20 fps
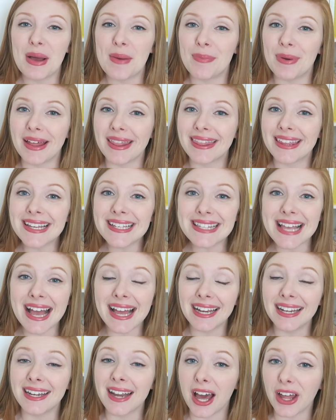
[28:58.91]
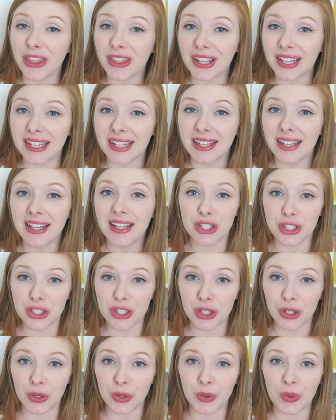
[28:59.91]
but this had nothing to
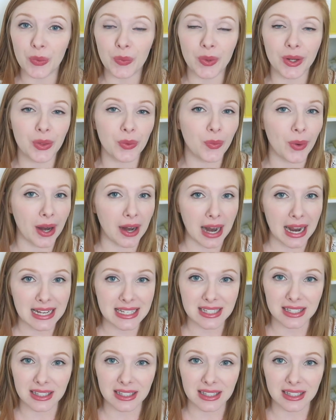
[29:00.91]
do with where I